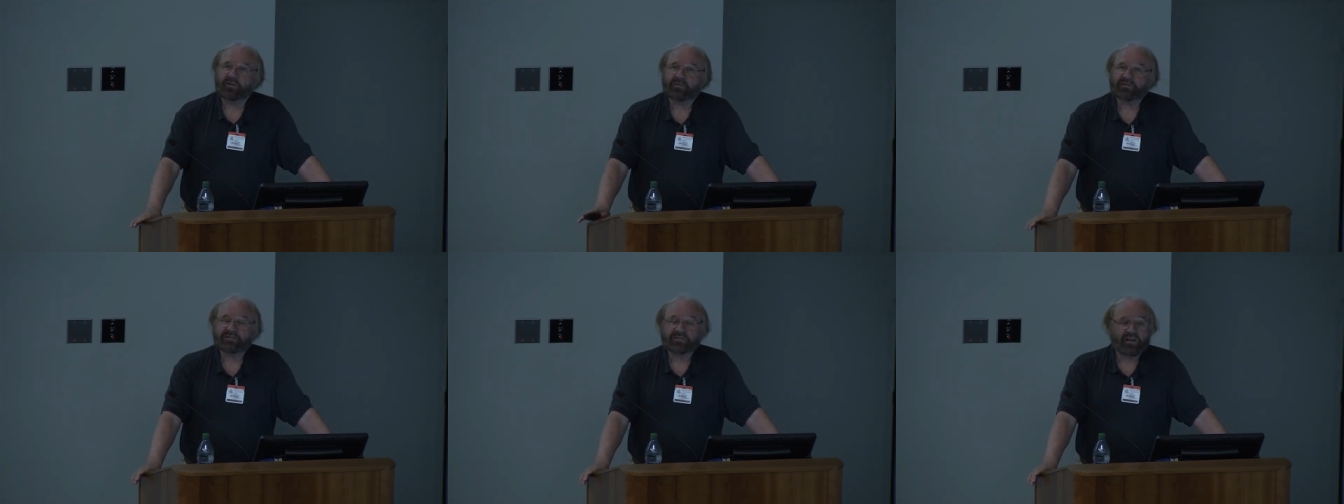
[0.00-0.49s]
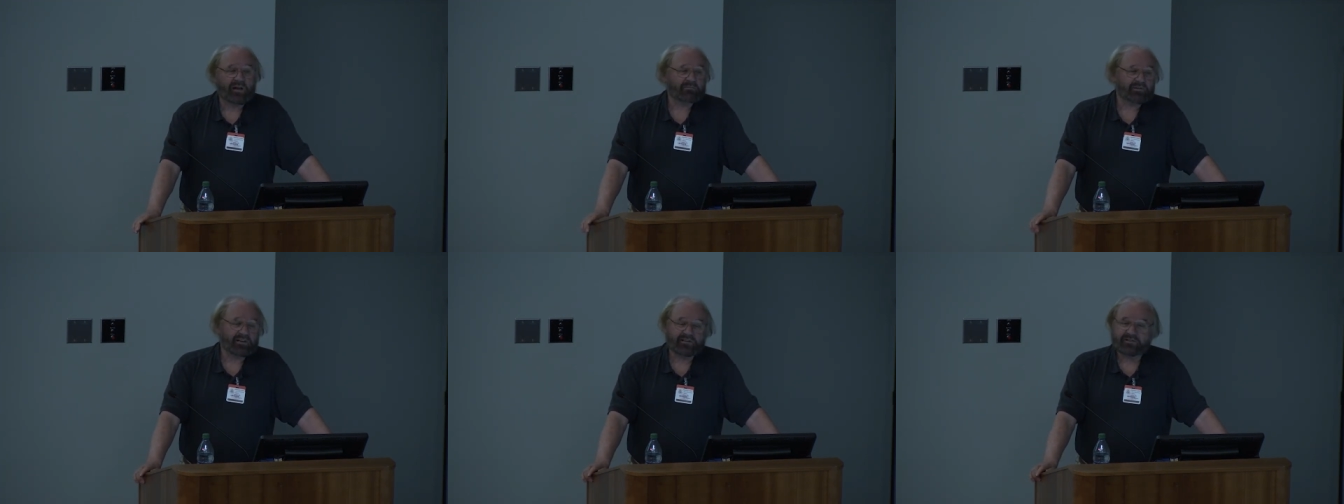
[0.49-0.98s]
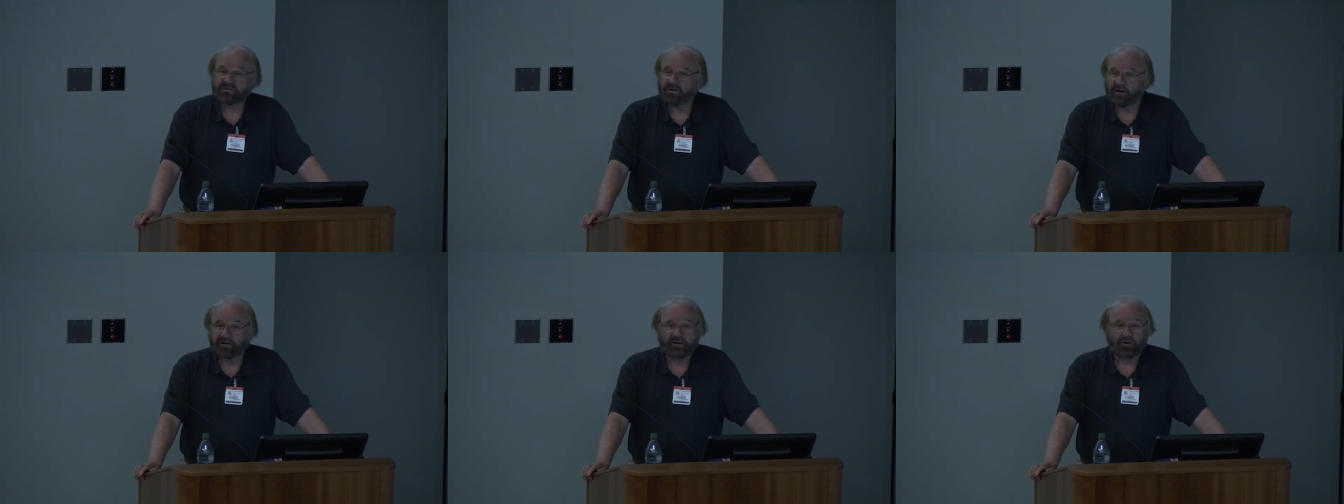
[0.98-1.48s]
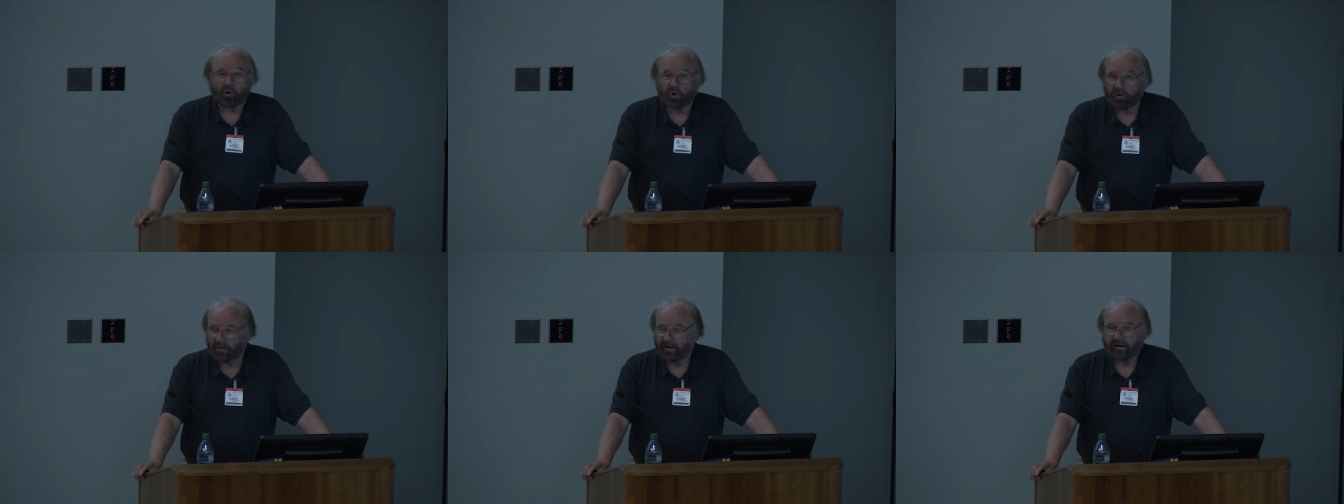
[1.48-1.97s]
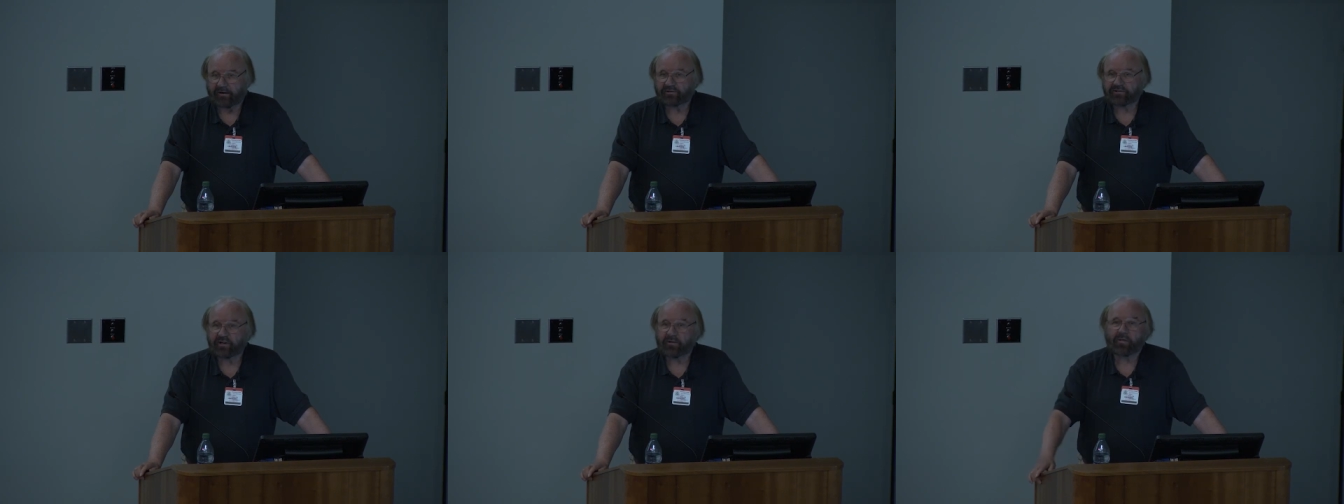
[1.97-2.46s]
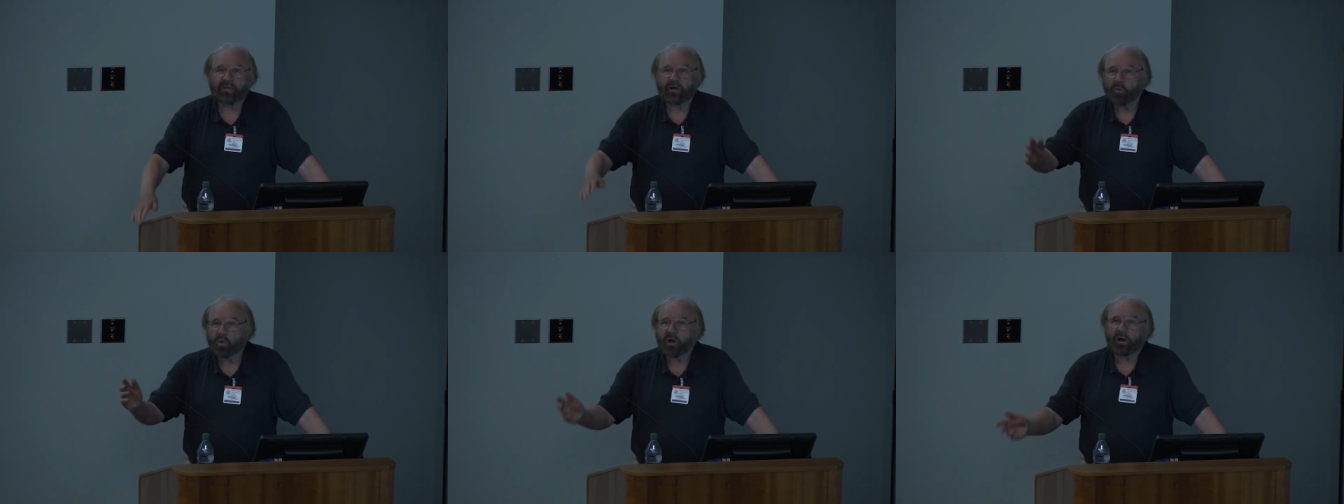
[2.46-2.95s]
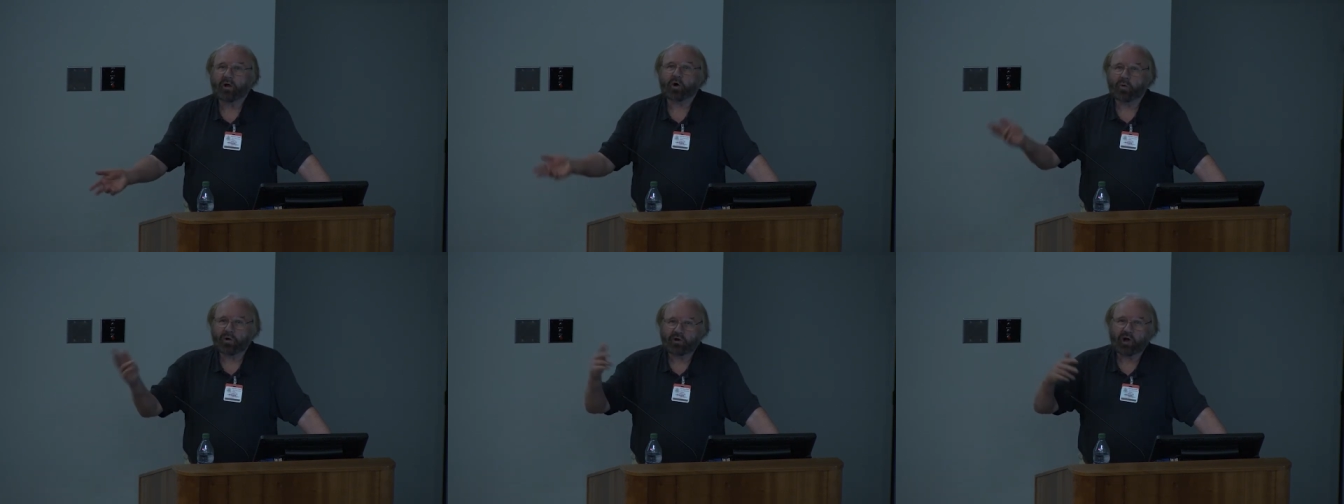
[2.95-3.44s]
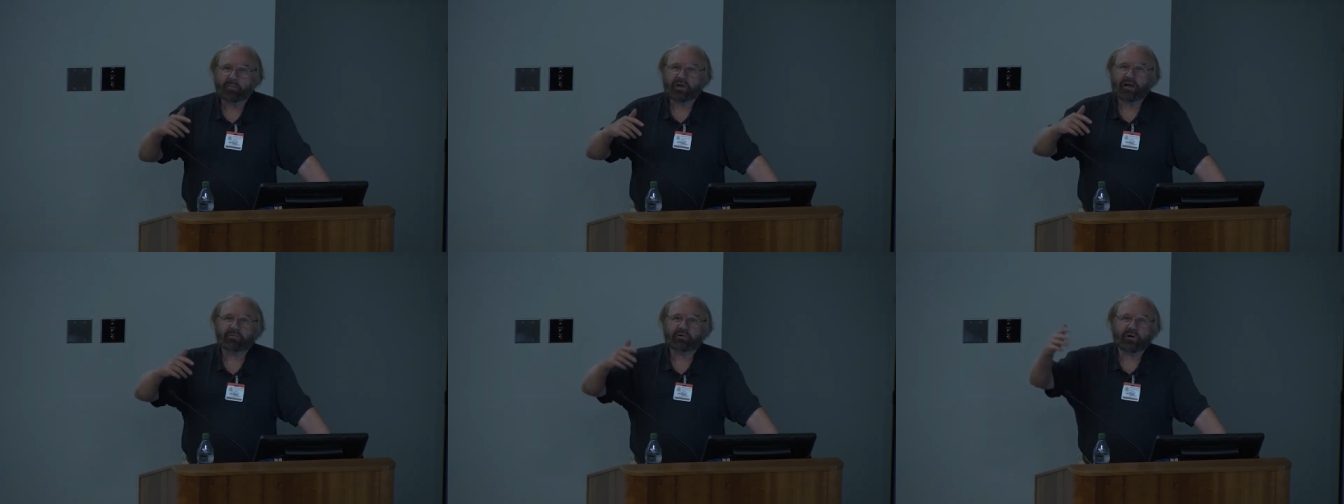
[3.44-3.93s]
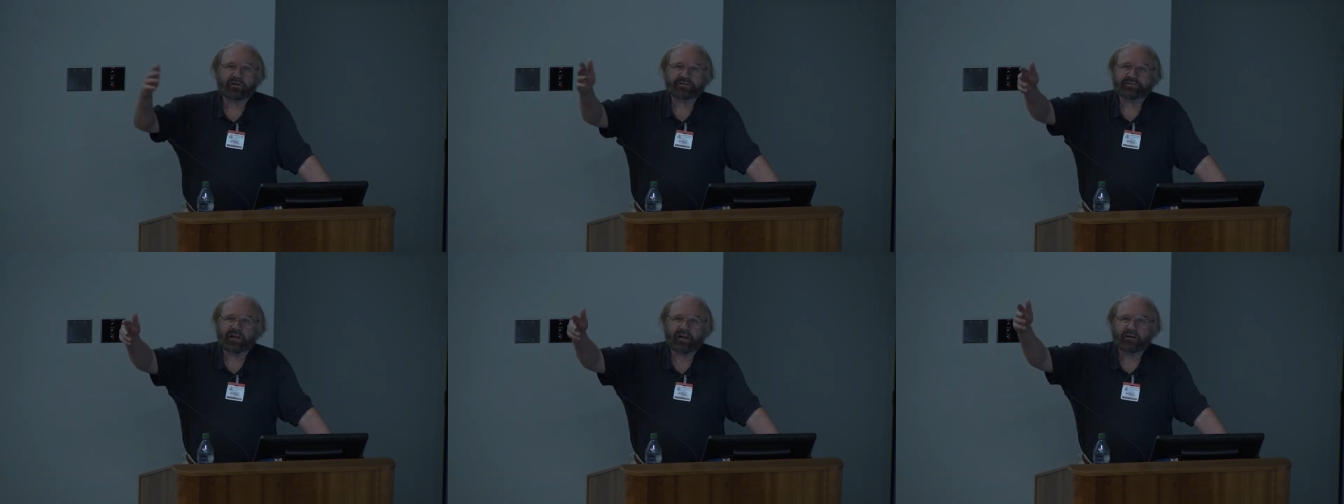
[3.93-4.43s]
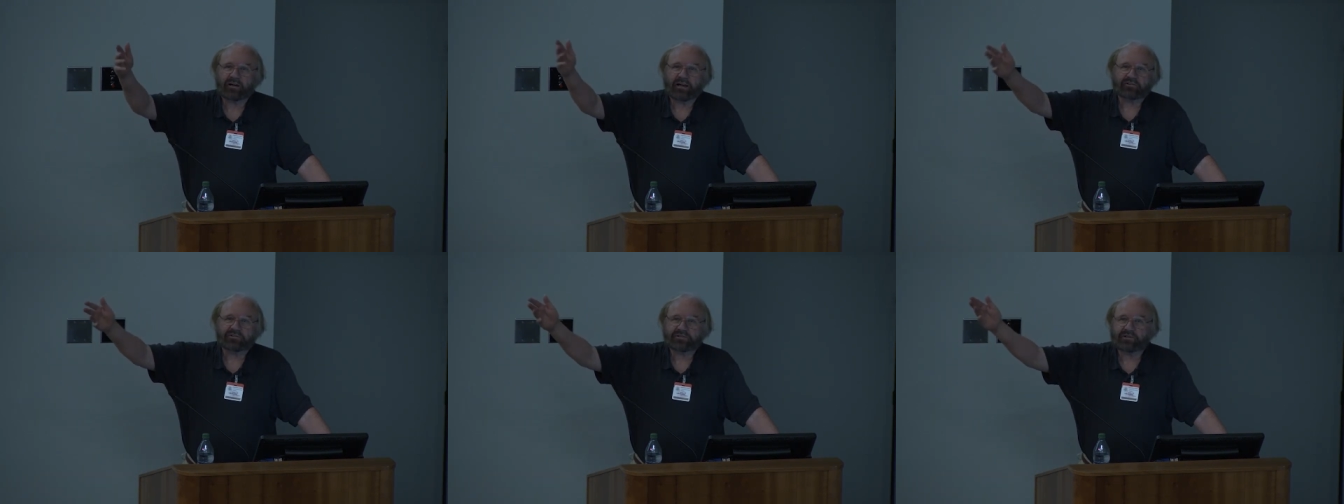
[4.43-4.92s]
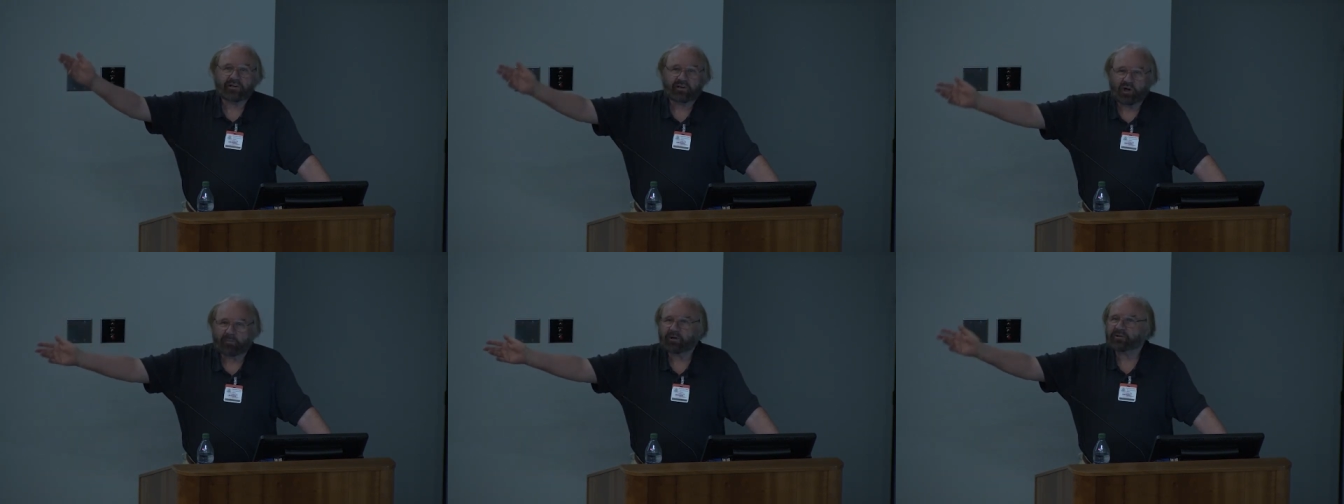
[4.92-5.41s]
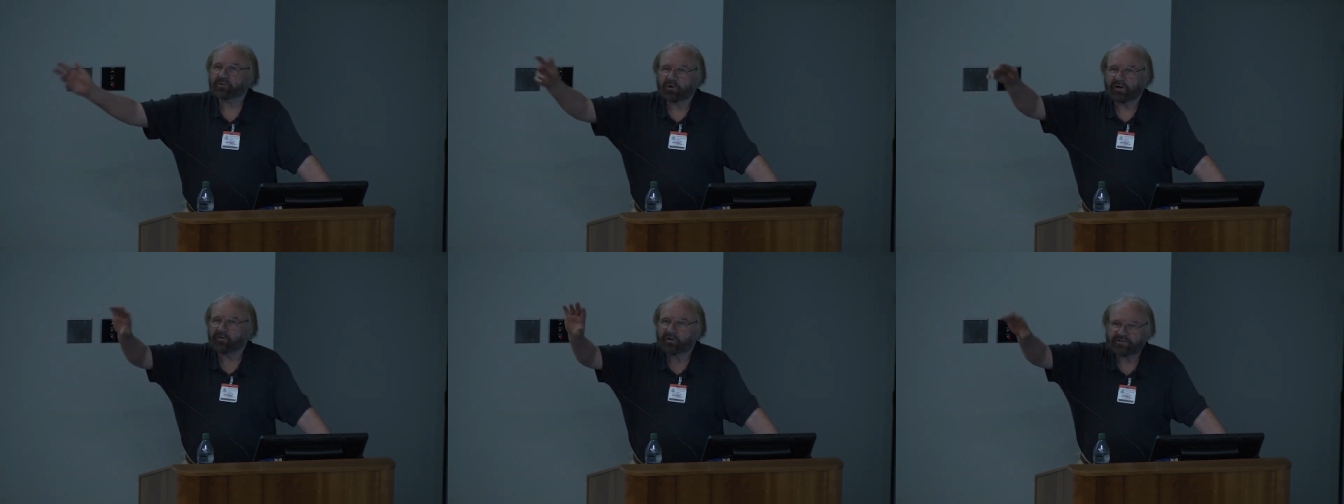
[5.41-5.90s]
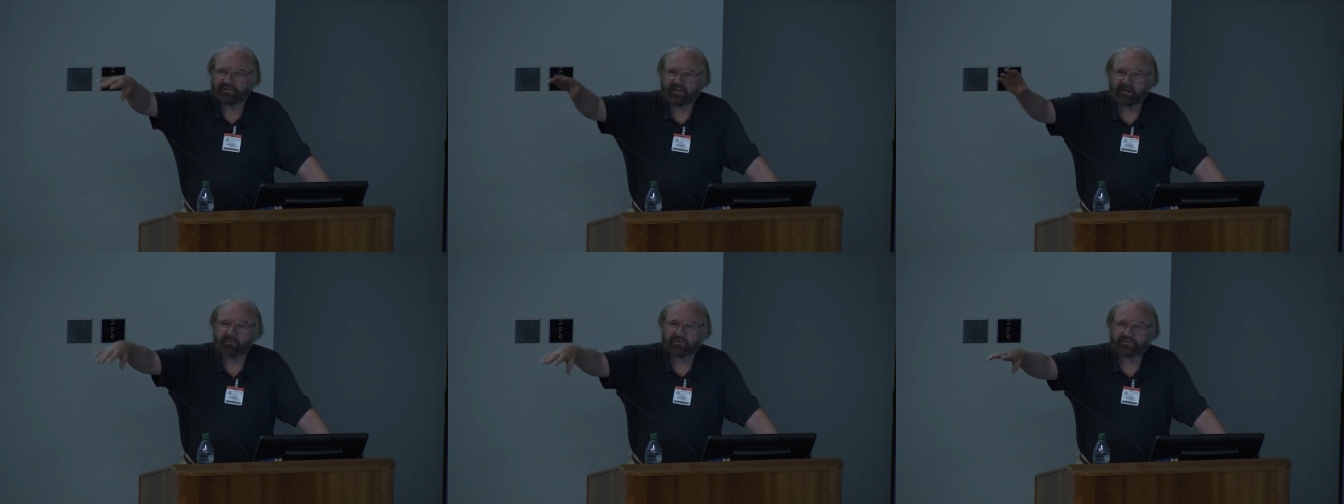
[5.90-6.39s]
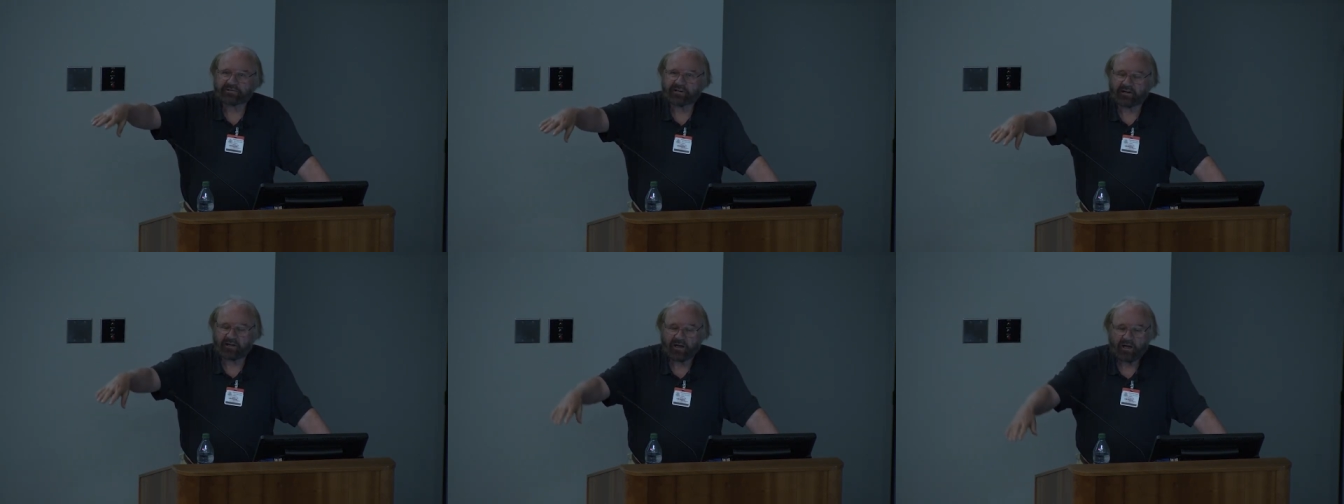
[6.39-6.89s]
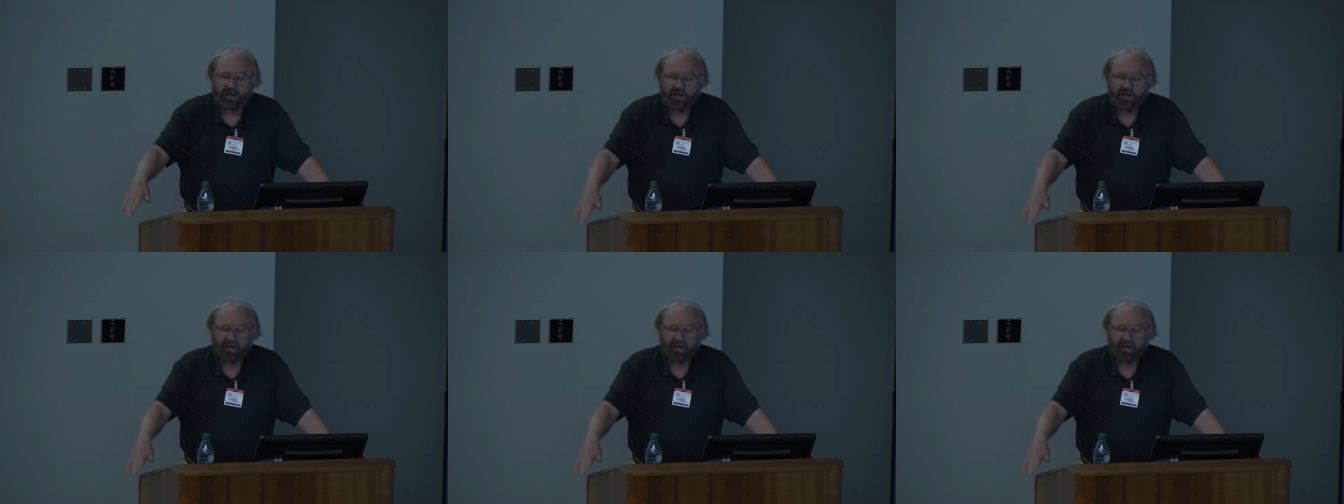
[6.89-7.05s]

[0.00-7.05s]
of these exams is not at all a guarantee that they will or will not be able to understand lectures in economics or whatever it is they're coming to study.